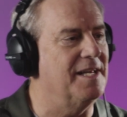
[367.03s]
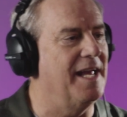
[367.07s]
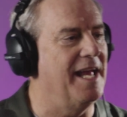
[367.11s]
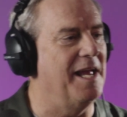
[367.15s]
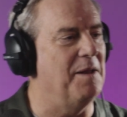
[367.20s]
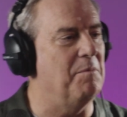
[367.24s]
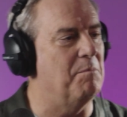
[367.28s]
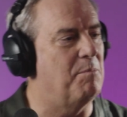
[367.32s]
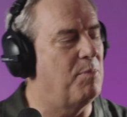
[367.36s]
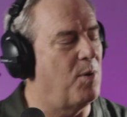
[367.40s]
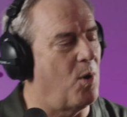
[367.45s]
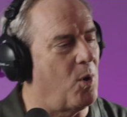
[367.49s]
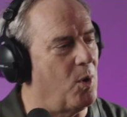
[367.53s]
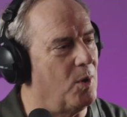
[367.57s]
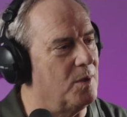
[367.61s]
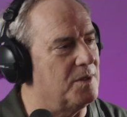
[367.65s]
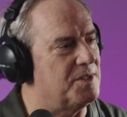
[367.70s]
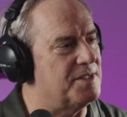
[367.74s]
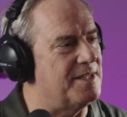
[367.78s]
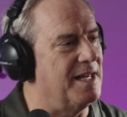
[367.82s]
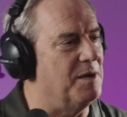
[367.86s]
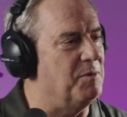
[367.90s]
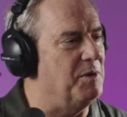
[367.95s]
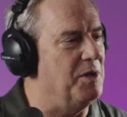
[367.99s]
and
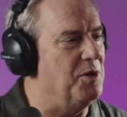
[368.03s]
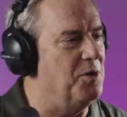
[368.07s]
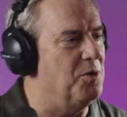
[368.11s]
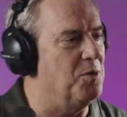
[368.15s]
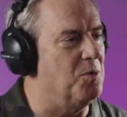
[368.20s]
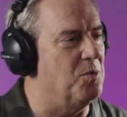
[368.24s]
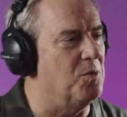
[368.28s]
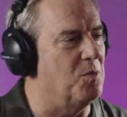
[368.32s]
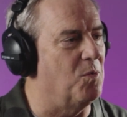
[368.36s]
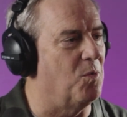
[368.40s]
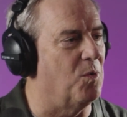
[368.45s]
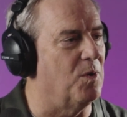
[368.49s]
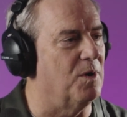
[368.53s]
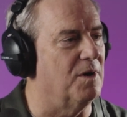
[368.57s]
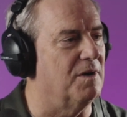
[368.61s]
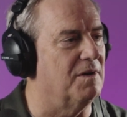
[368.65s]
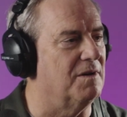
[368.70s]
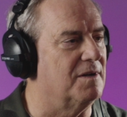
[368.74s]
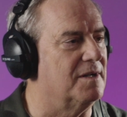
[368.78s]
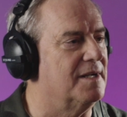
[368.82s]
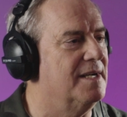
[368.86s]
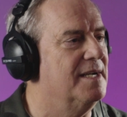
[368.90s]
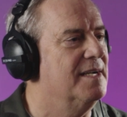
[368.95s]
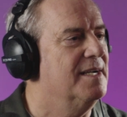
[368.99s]
ports that we knew were,